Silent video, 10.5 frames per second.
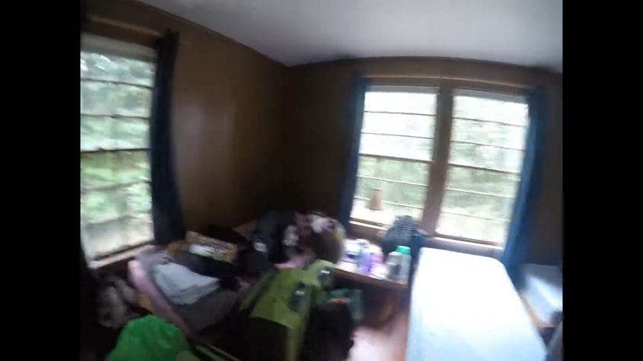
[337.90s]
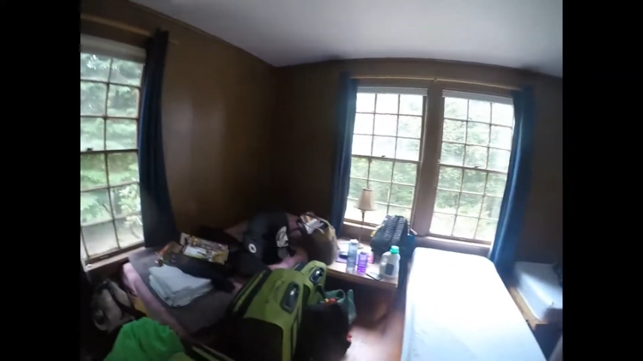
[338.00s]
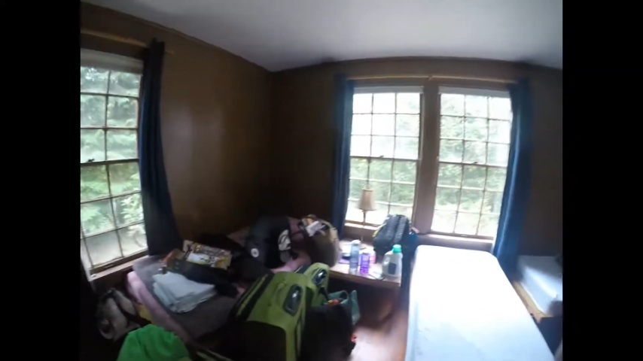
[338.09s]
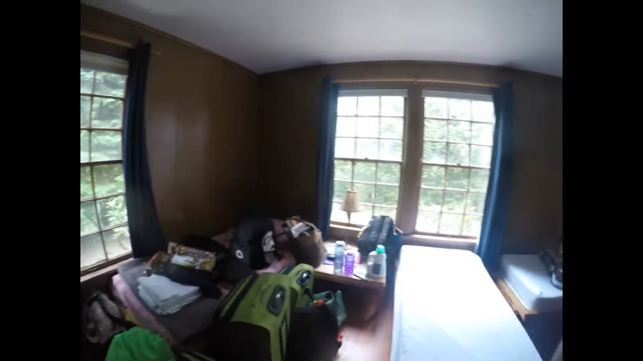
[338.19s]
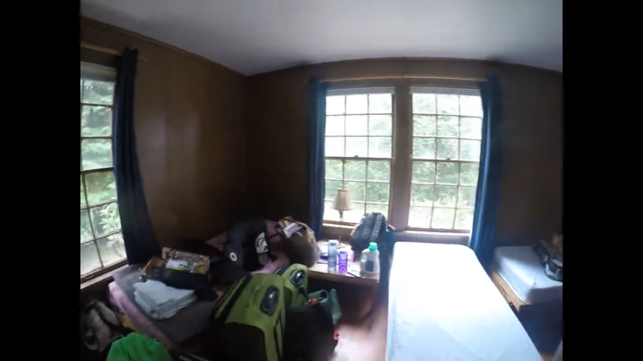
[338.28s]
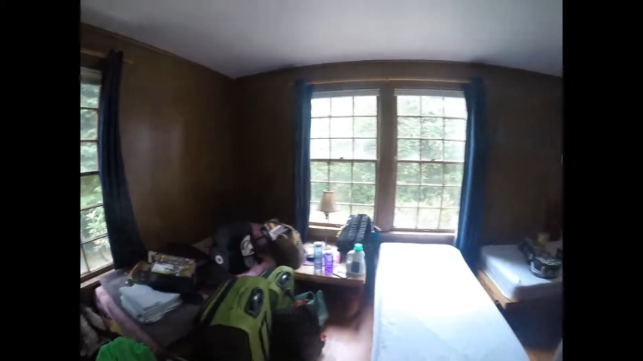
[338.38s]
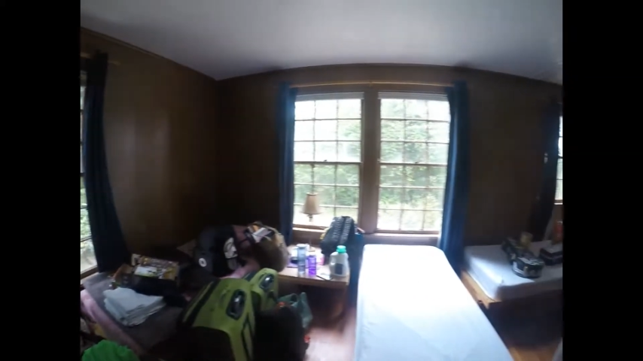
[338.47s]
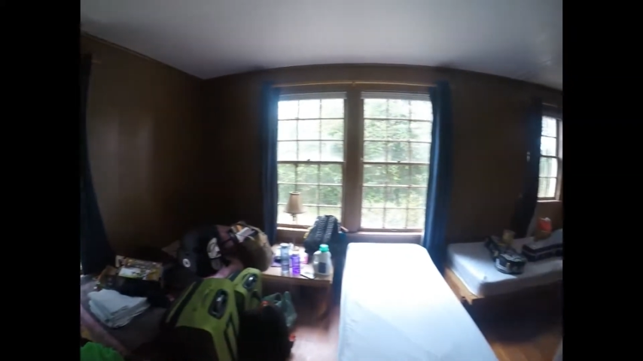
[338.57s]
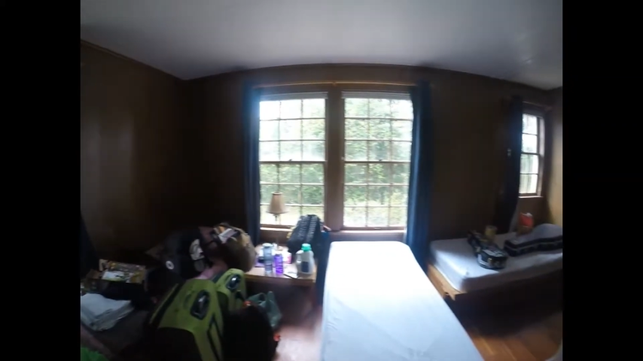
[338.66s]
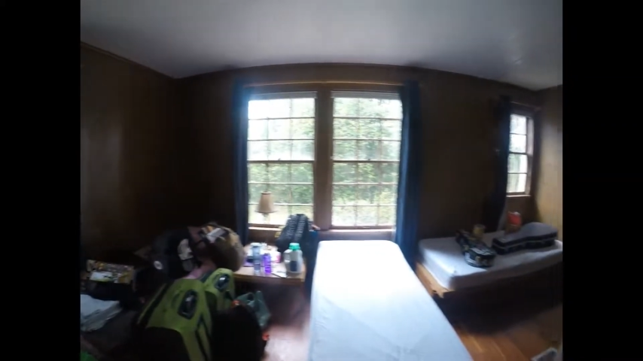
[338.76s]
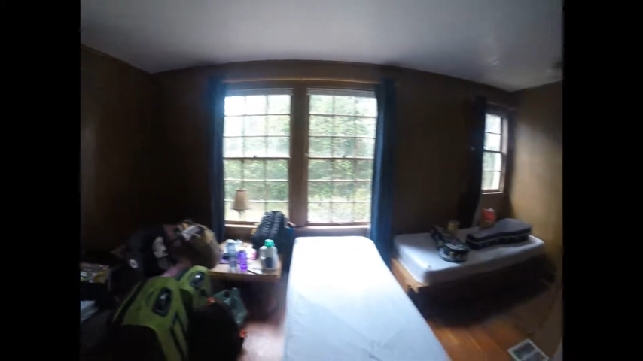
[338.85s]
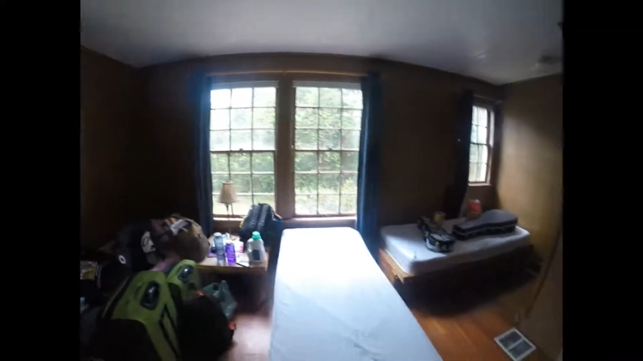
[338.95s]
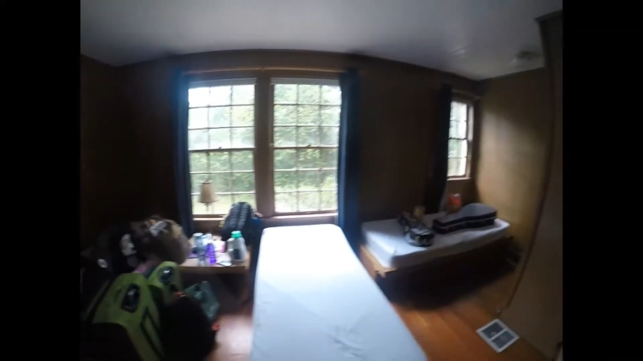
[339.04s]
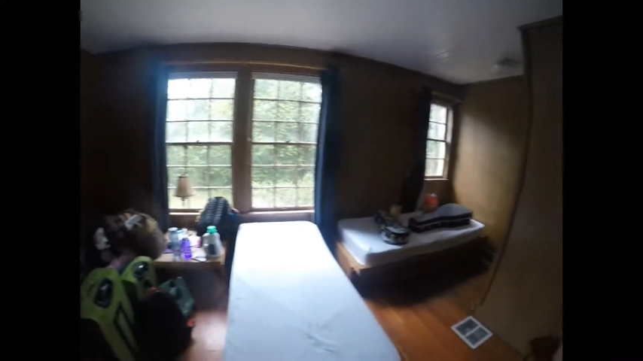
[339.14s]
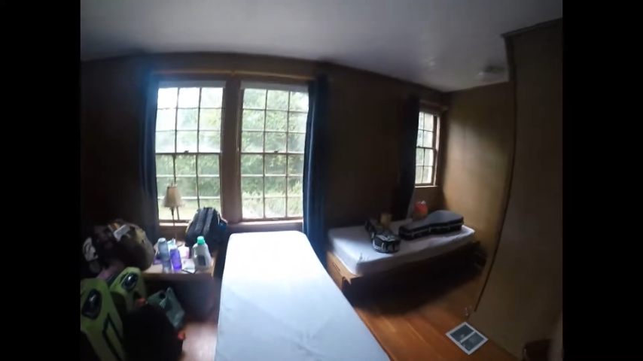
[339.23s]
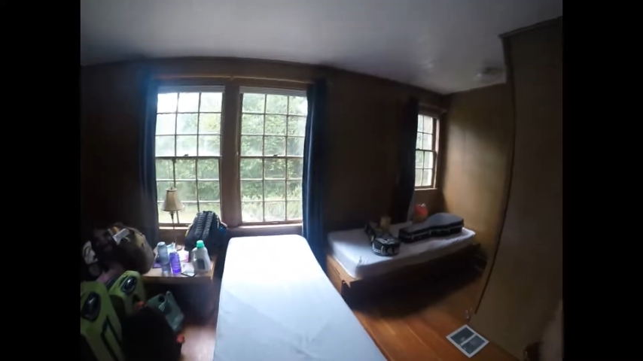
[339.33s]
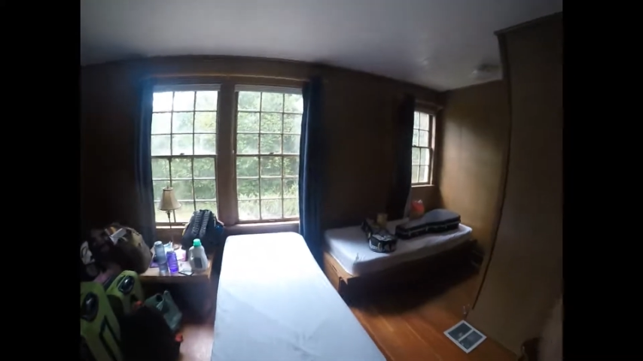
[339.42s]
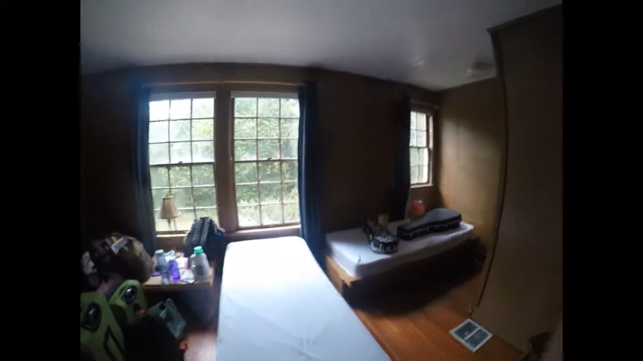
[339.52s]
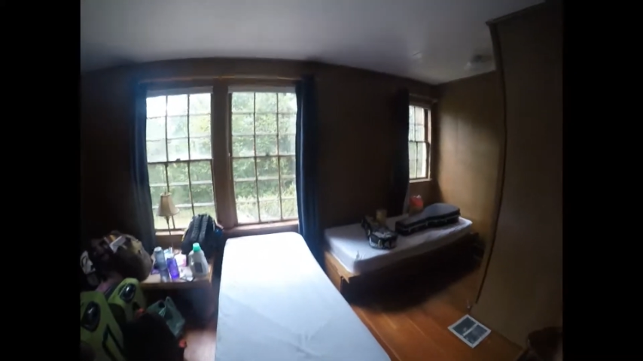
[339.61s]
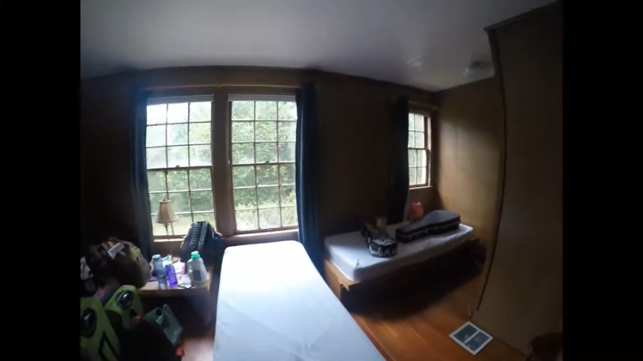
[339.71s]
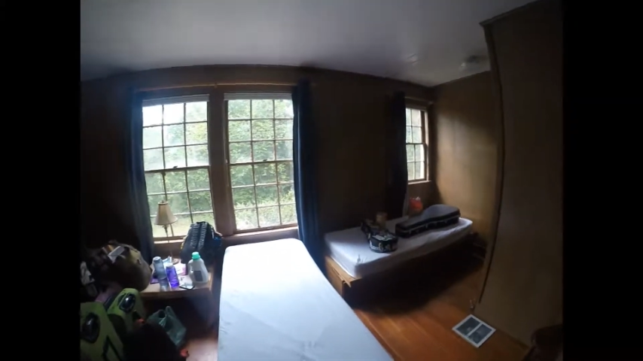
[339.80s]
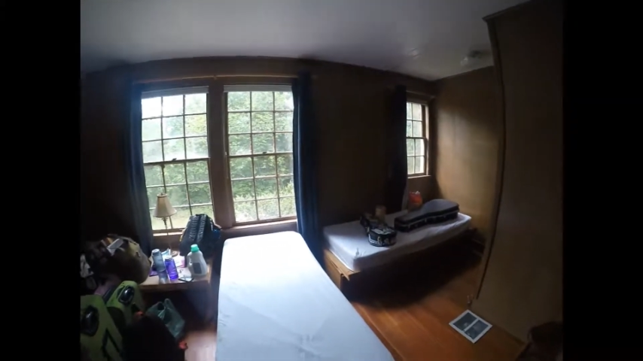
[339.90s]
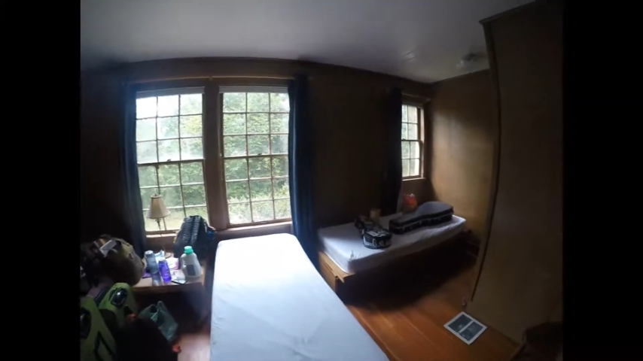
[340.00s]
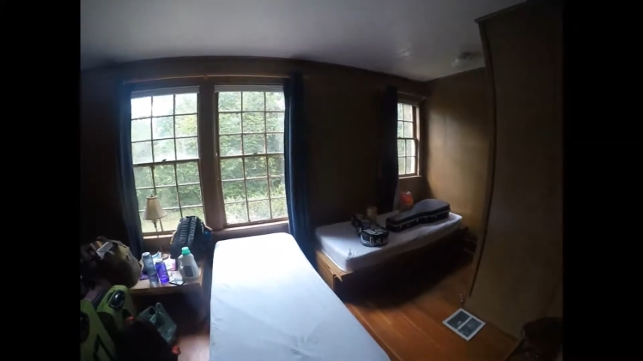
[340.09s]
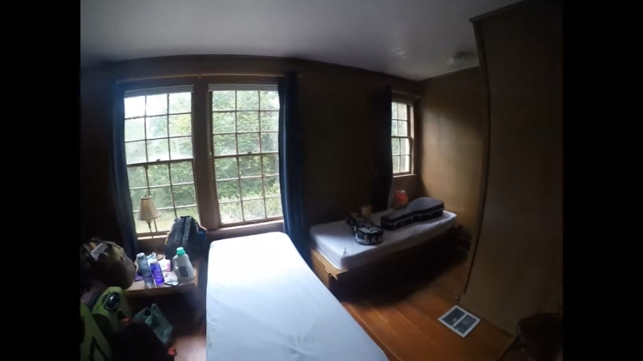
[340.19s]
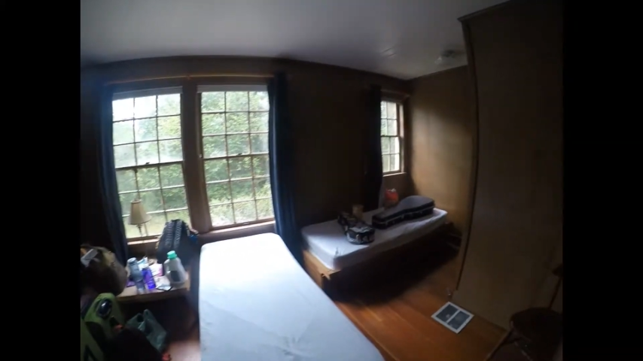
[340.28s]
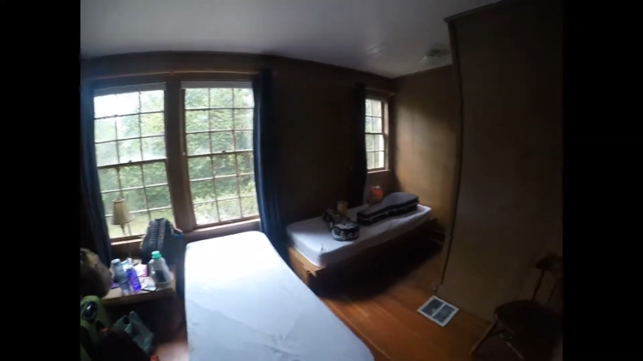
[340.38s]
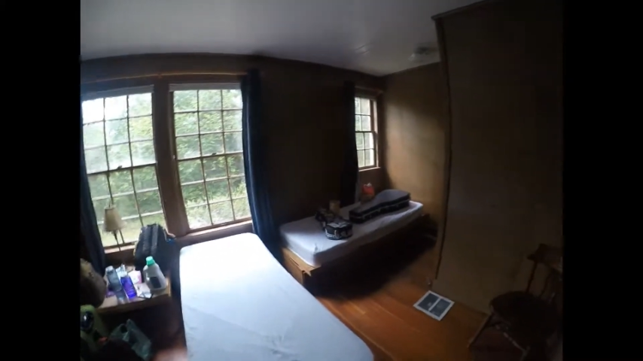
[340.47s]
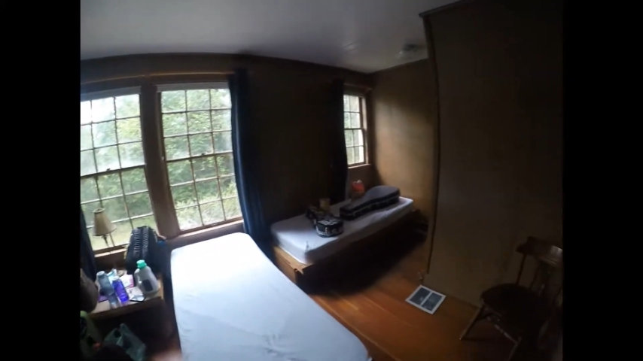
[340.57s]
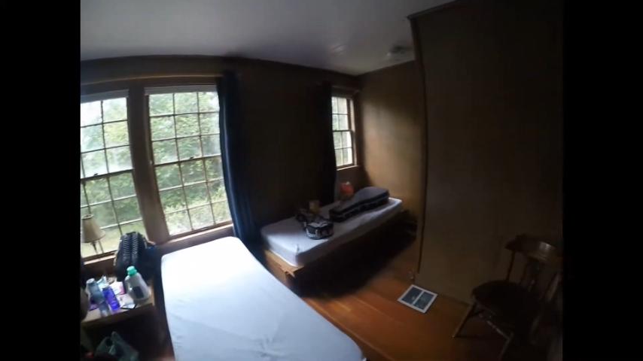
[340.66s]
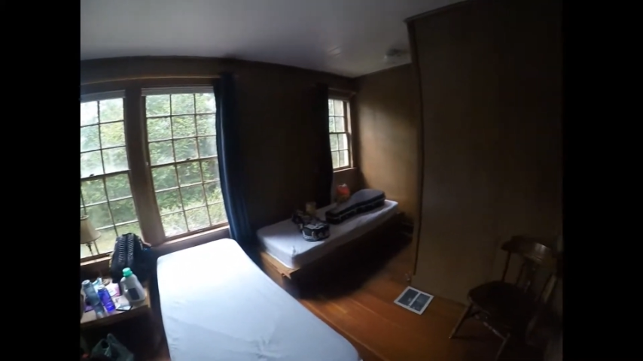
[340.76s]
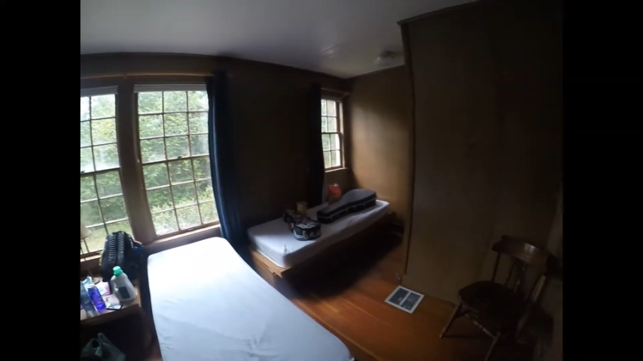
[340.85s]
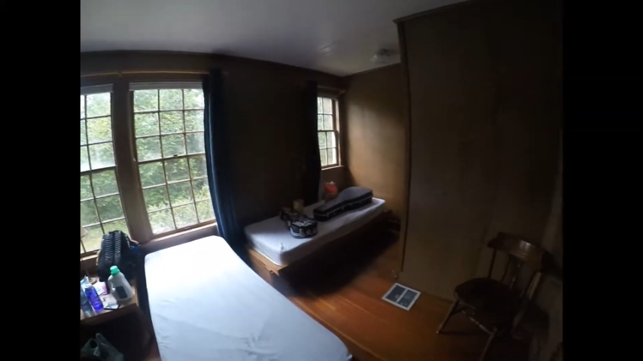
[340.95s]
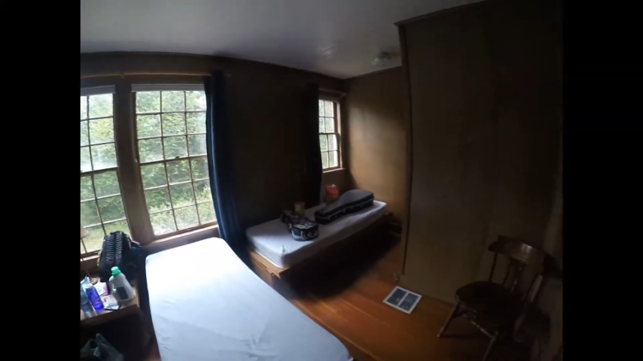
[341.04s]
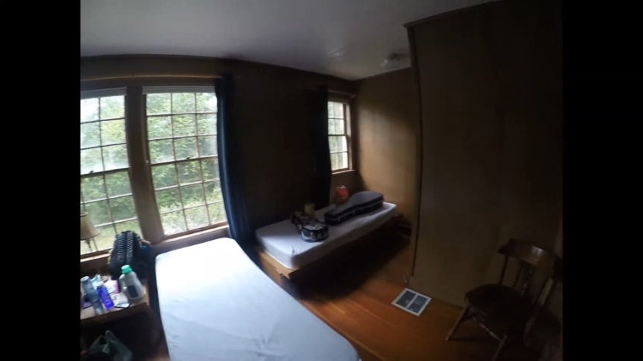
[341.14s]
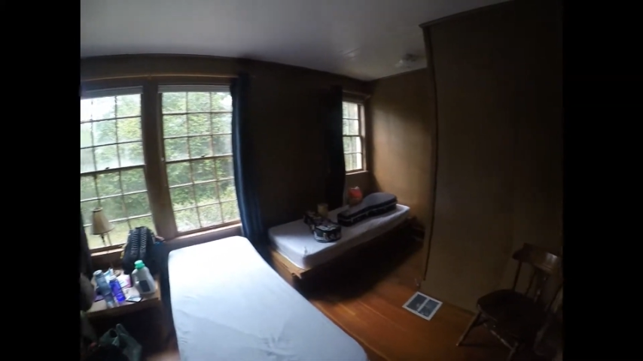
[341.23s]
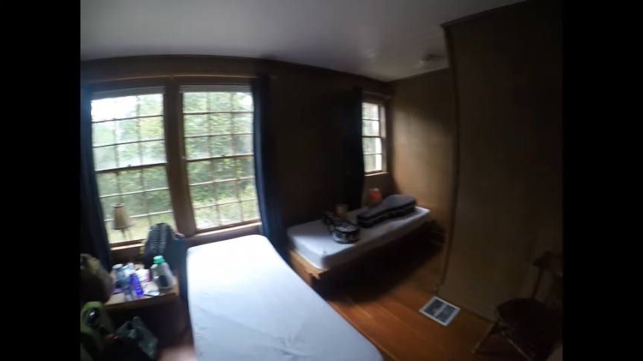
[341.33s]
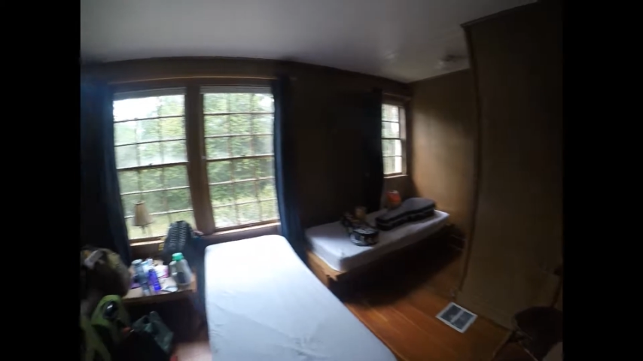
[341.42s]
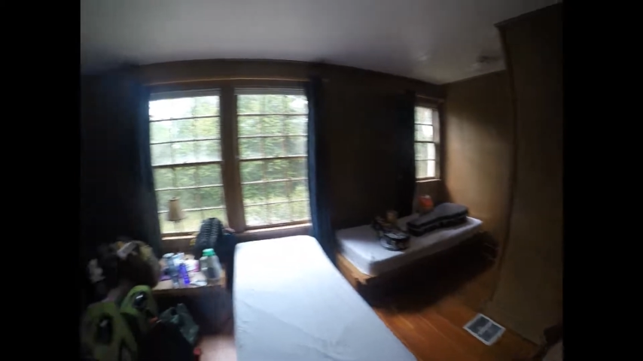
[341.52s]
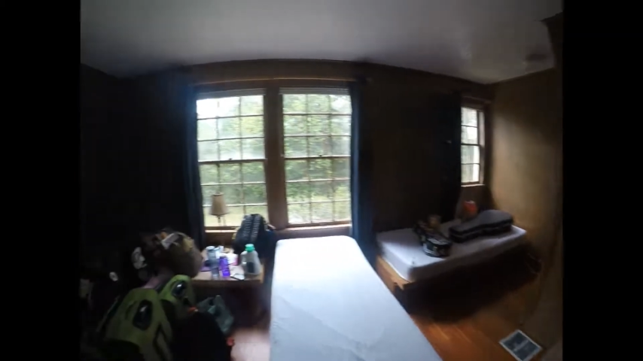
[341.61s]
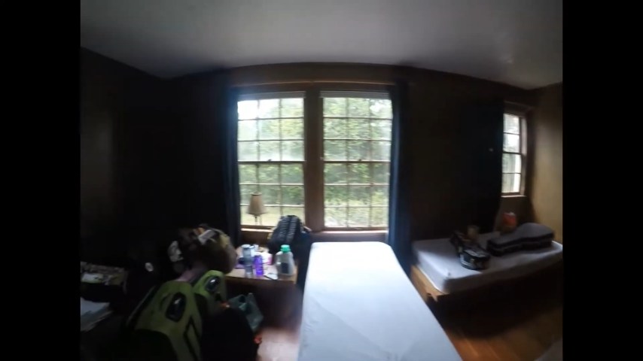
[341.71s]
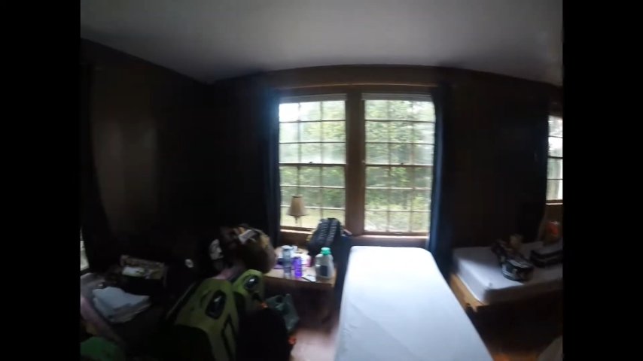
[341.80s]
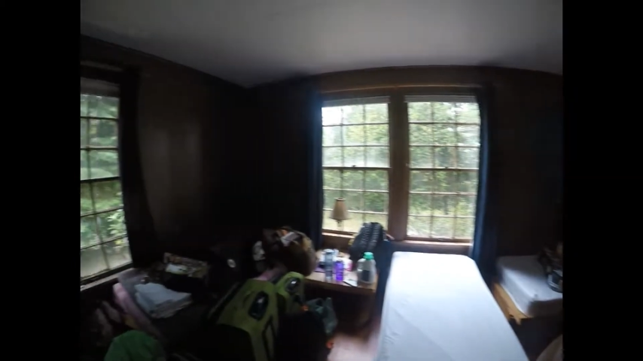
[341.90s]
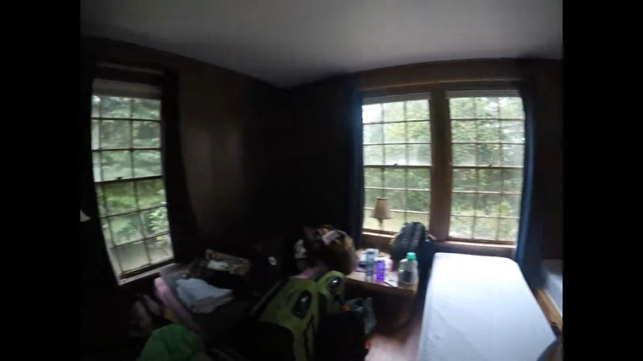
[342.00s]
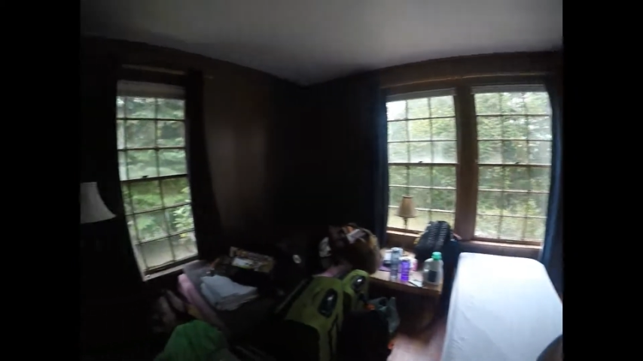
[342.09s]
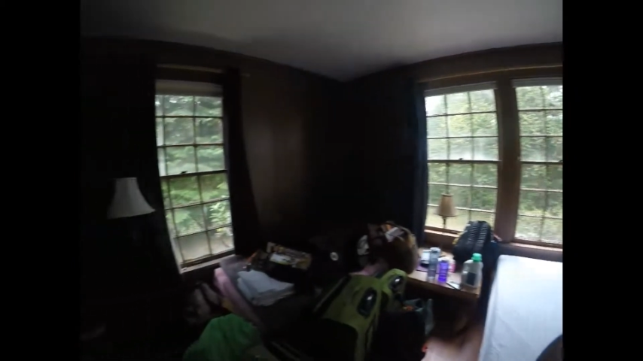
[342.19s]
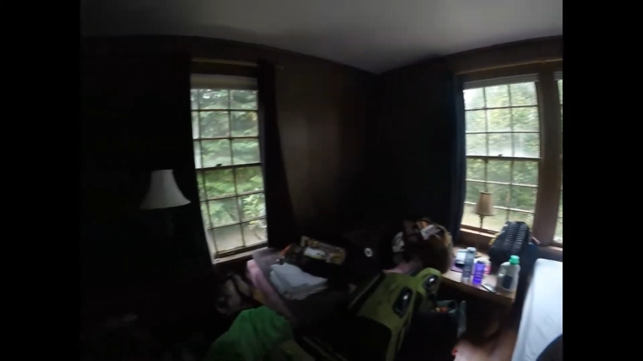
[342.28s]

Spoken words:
Nobody's mouth can be seen.